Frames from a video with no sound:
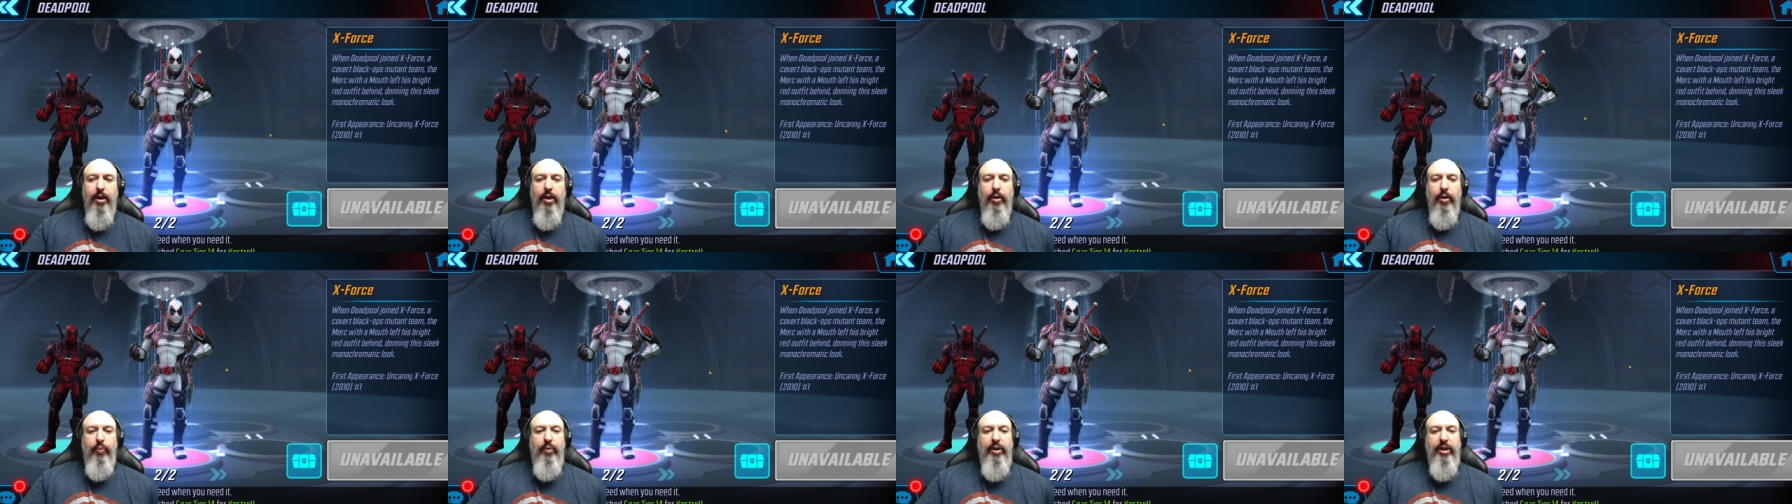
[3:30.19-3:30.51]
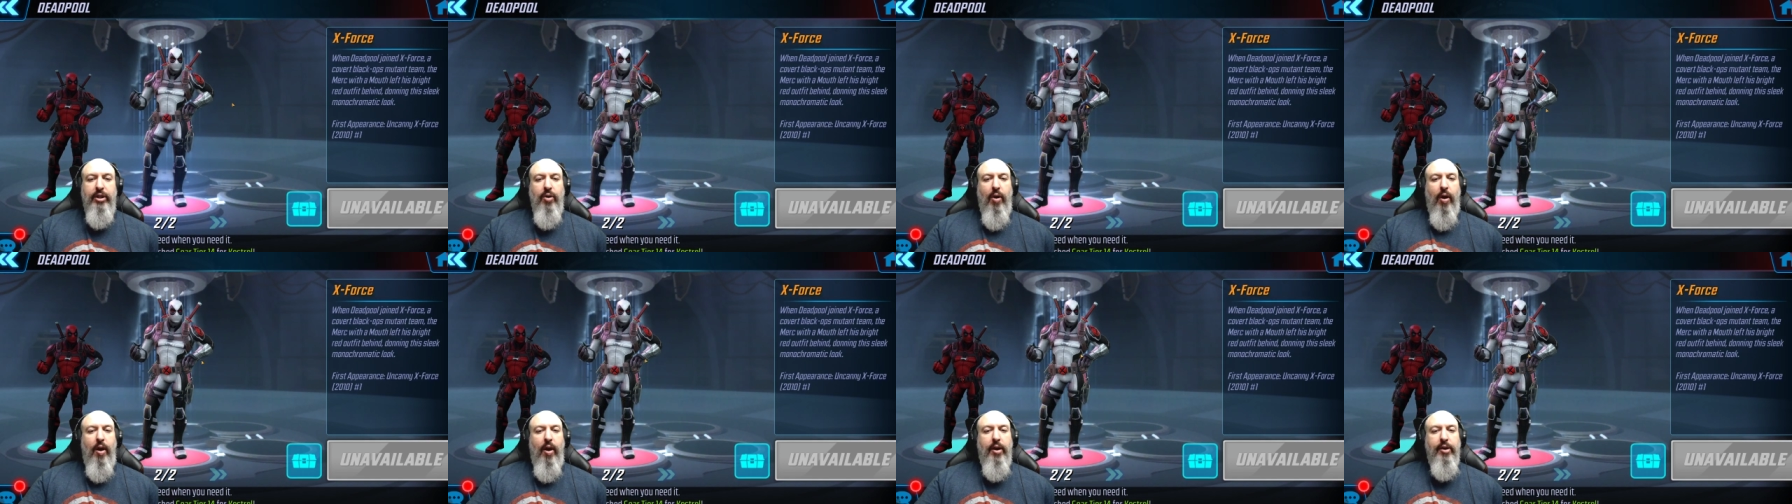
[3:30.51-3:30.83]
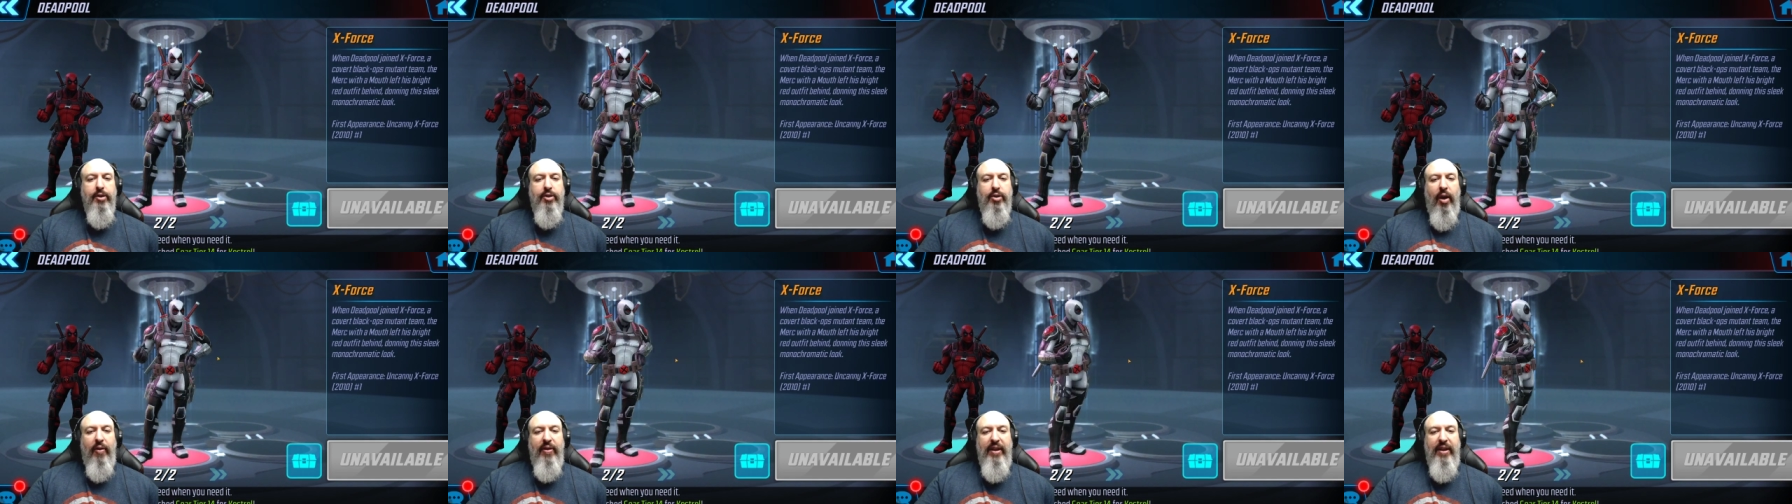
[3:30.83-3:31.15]
We all
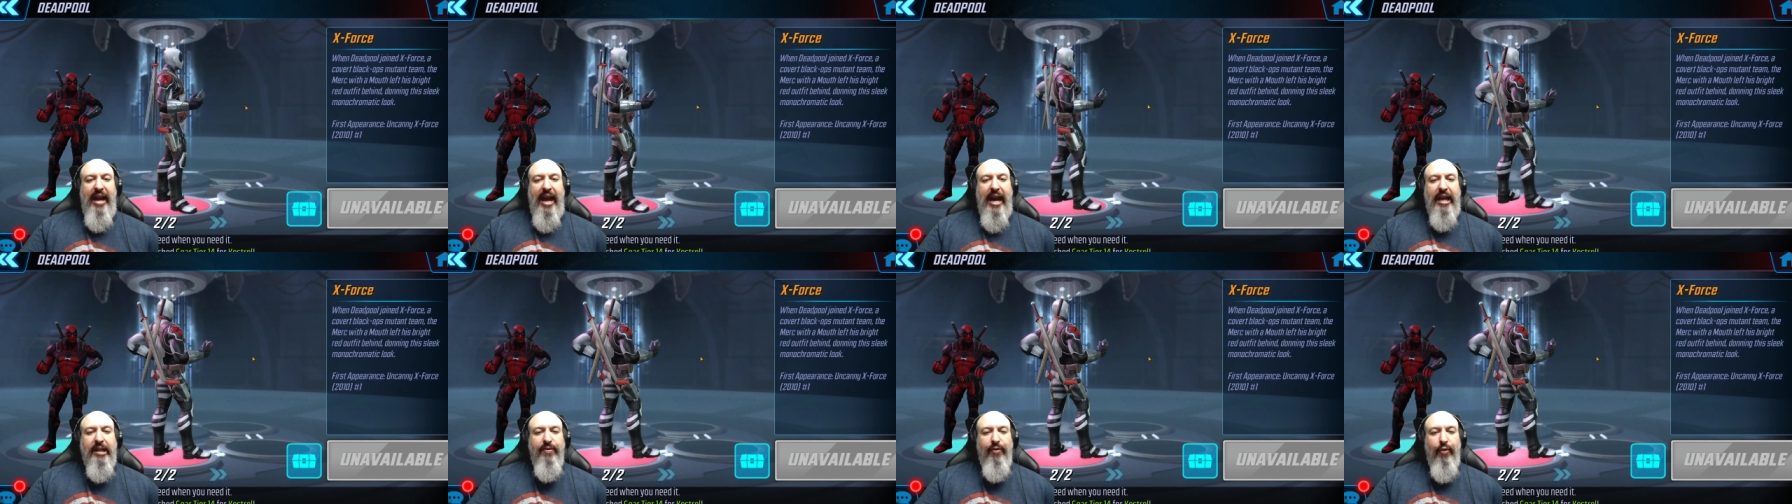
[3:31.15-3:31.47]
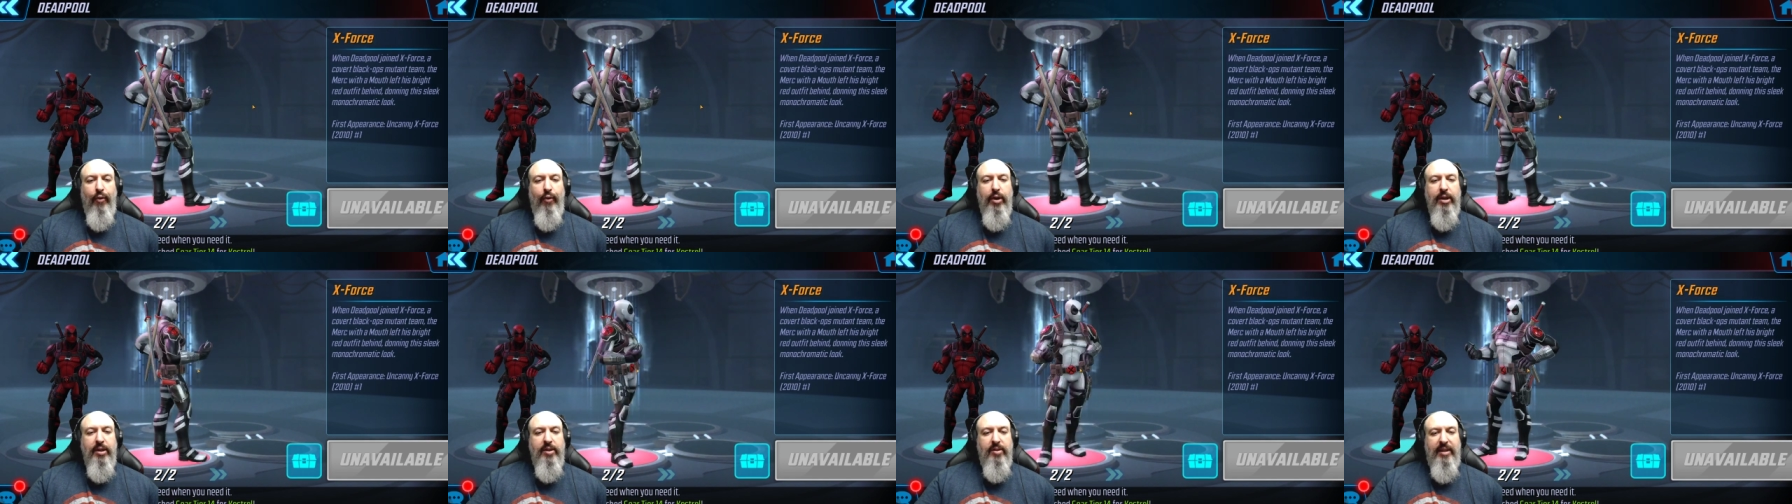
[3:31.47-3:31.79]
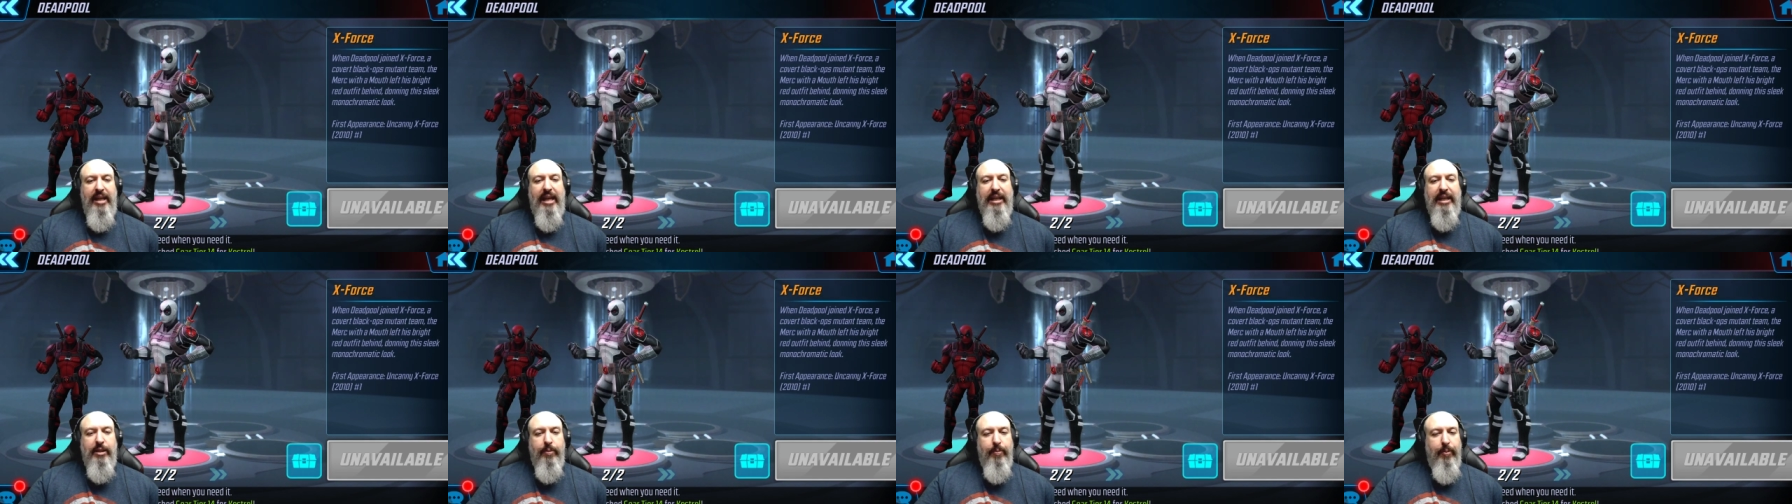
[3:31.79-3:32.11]
saw the X-Force.
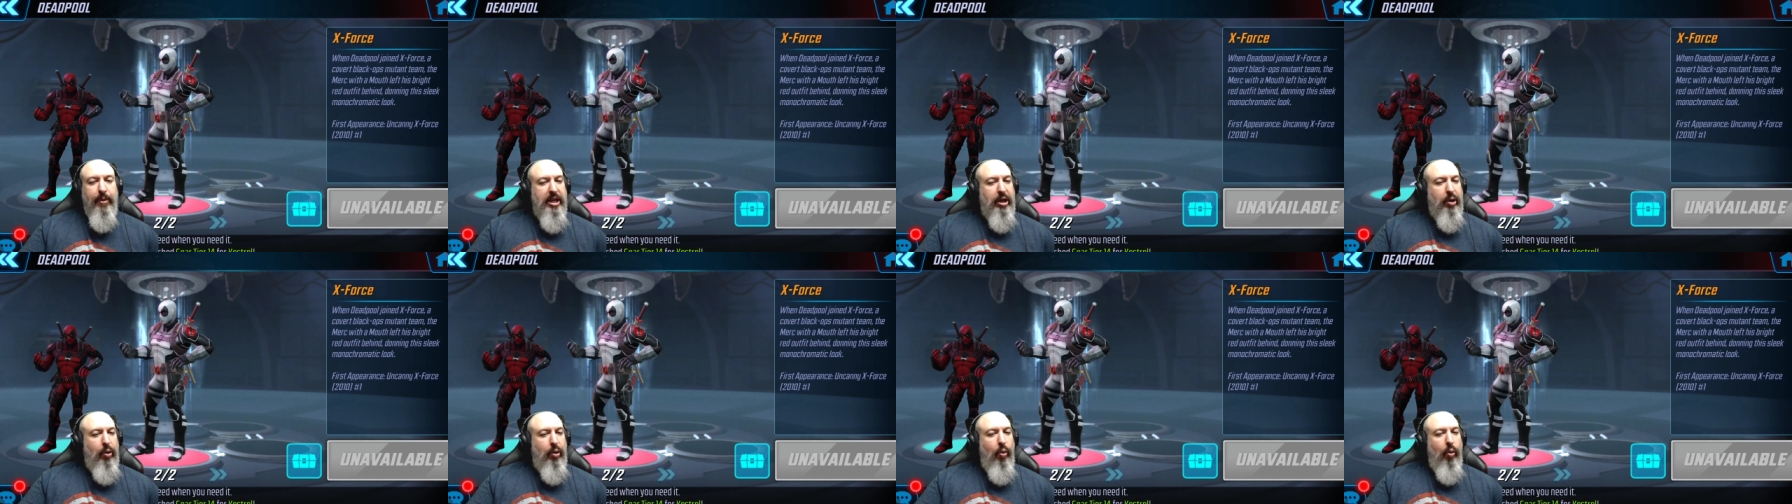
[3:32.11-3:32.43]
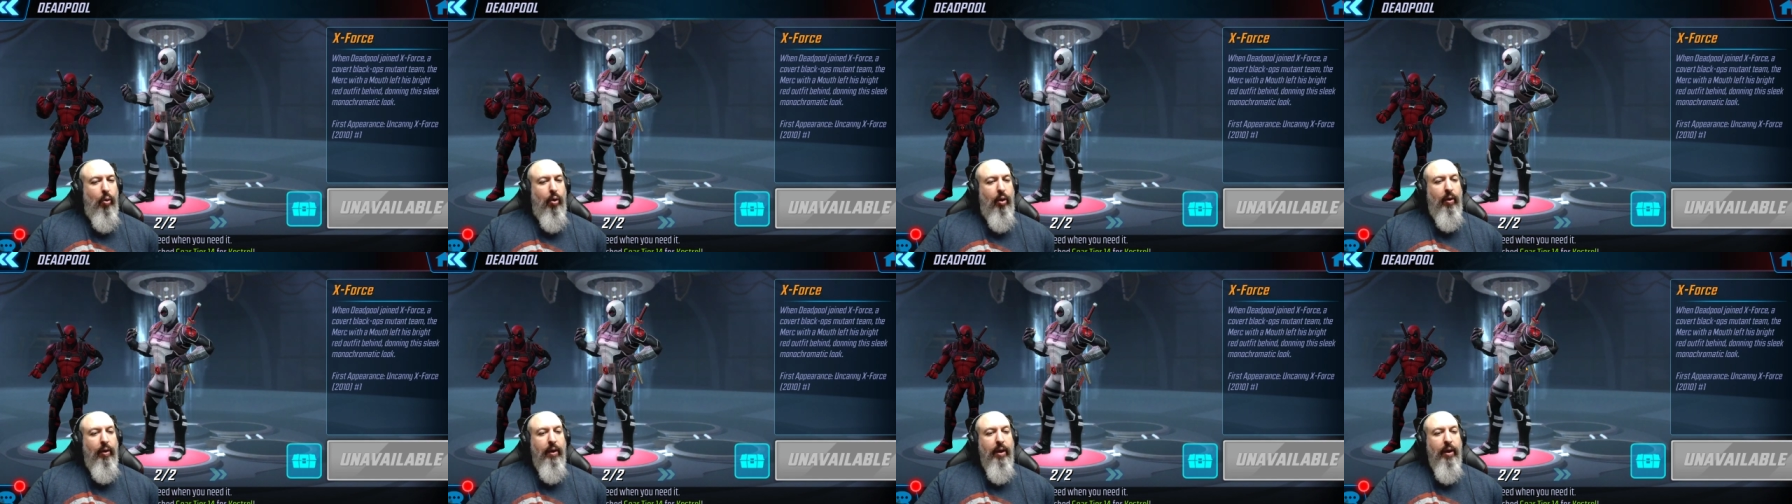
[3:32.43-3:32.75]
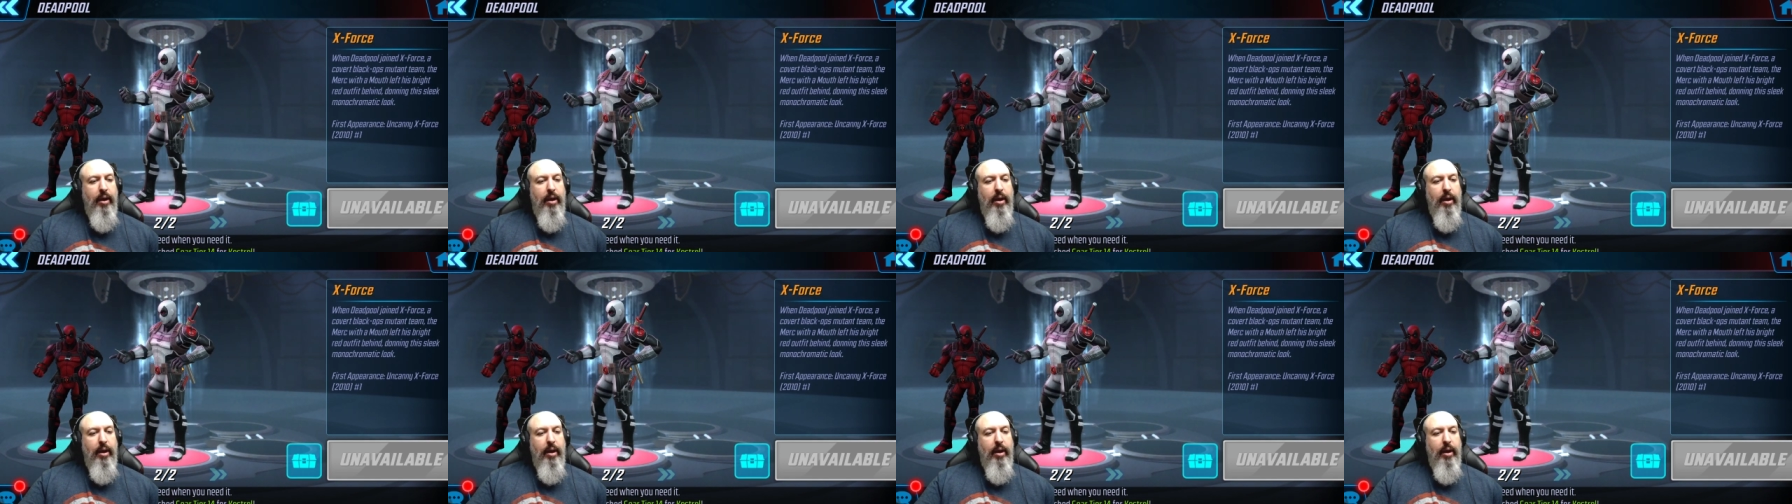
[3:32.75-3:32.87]
That's pretty cool.